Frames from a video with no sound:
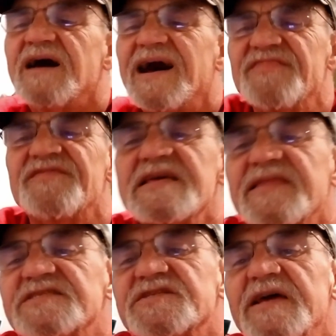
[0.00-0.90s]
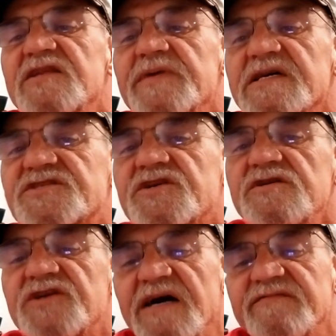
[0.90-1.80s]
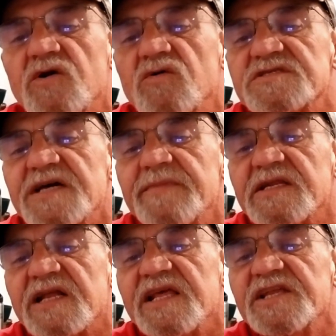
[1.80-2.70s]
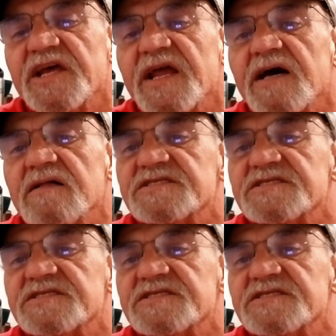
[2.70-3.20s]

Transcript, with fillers: I think that's meant to be a screwdriver or something to clean your nails.